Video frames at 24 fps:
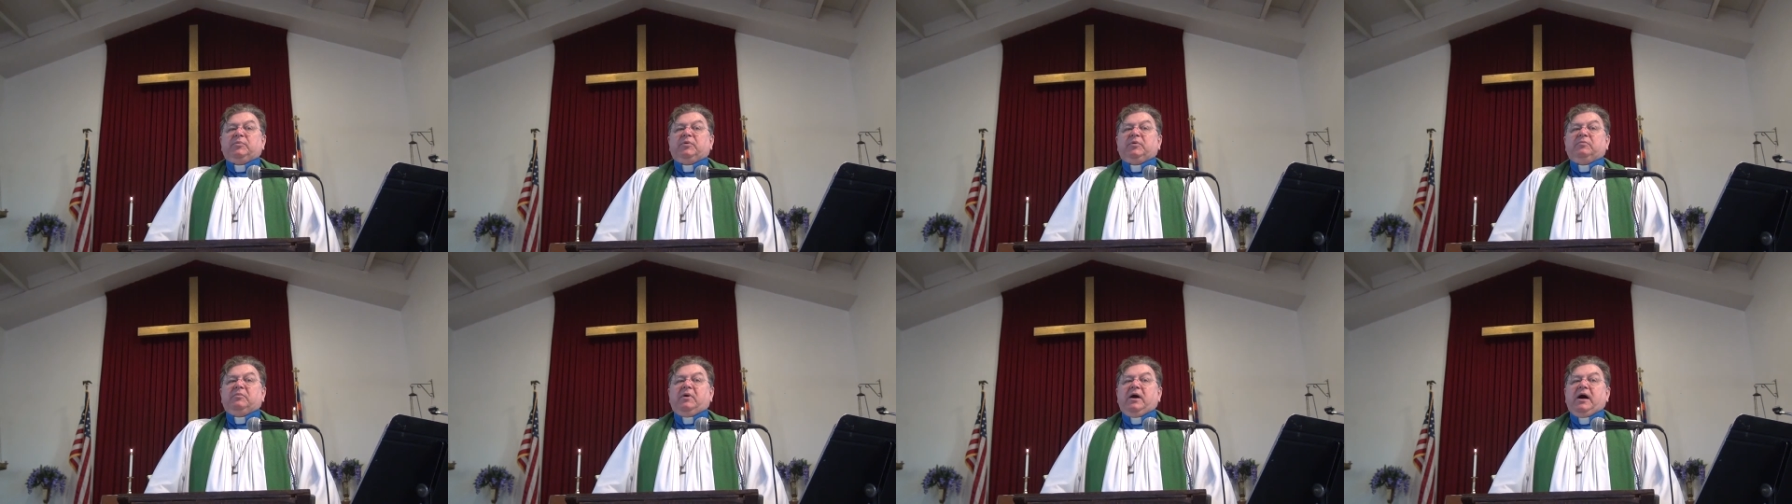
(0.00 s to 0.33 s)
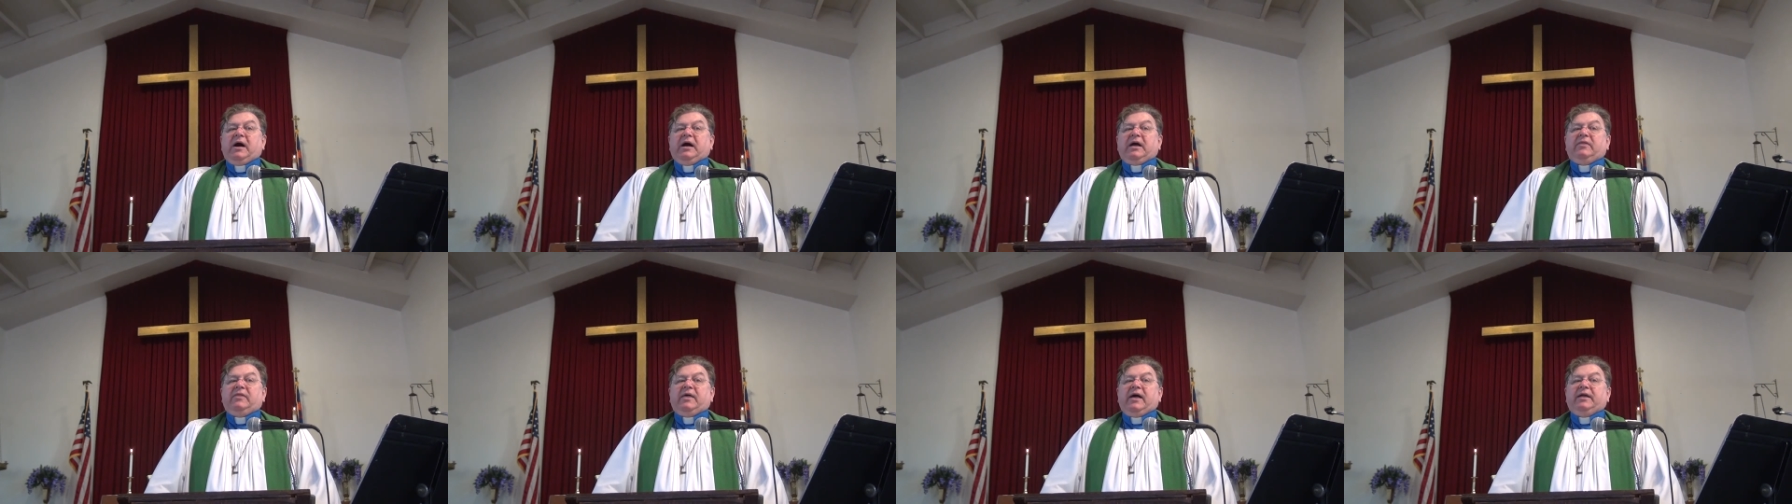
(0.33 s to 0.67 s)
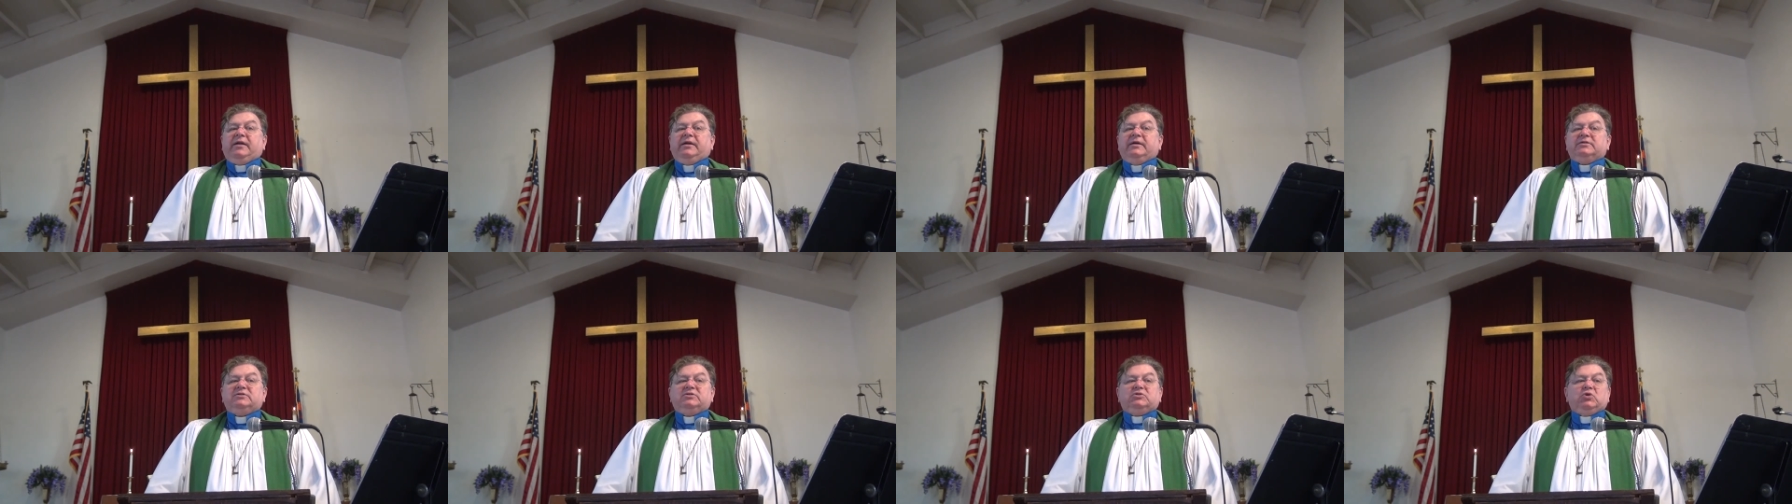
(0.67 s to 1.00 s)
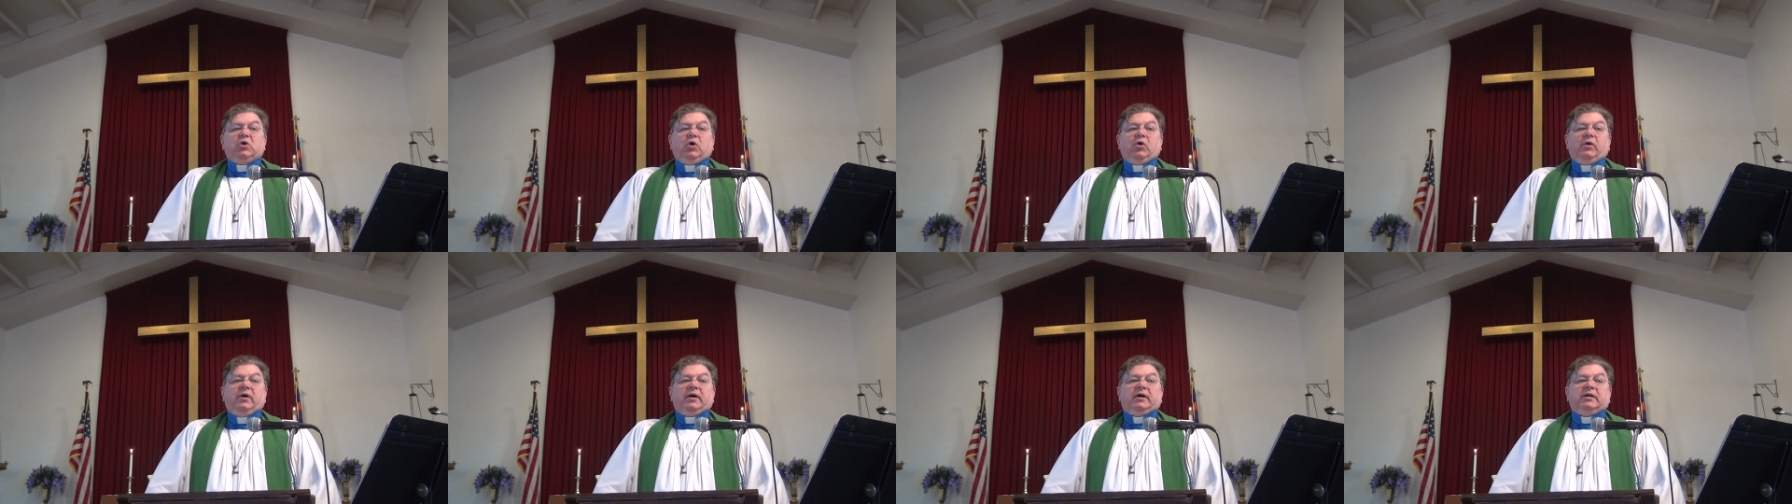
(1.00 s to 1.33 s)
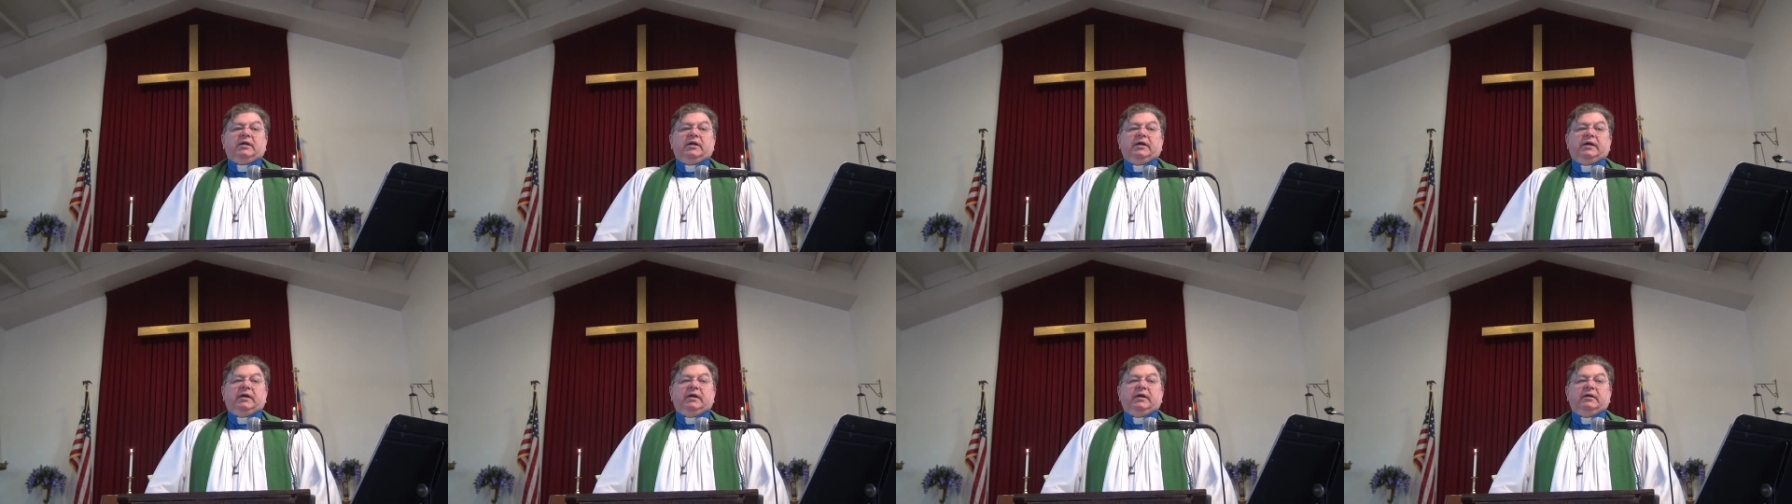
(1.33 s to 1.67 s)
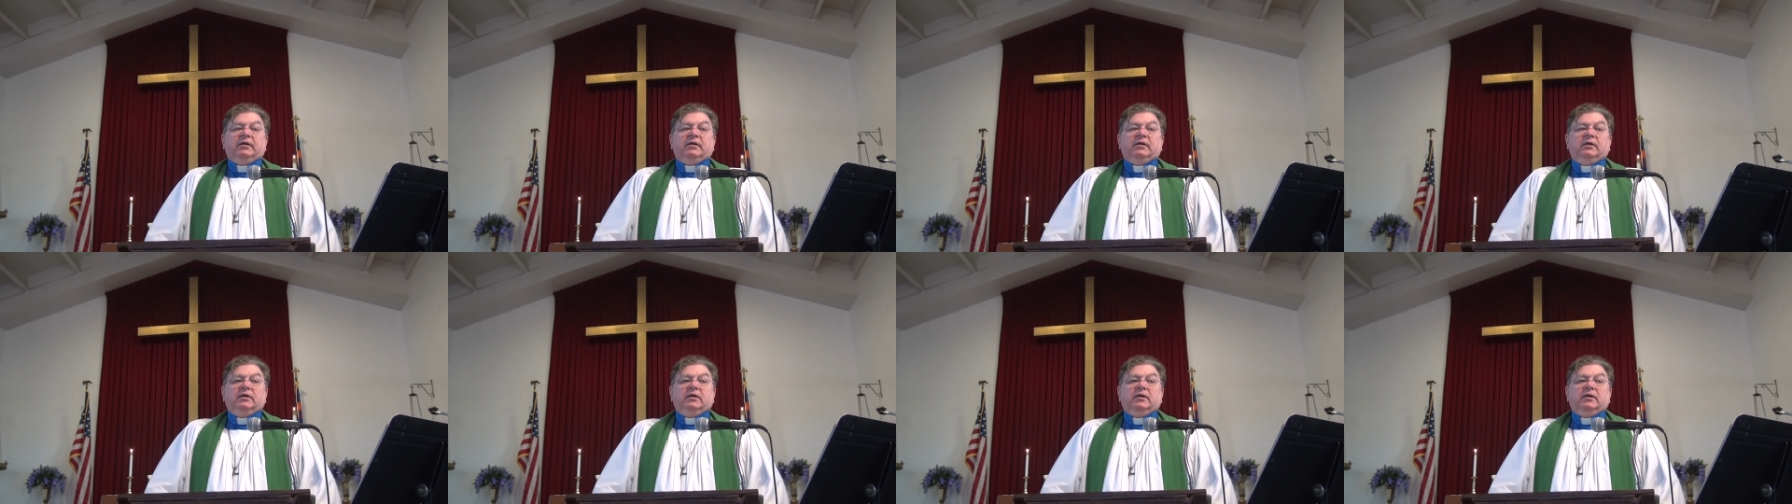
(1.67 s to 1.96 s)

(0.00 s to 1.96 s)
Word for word: in mind that historically,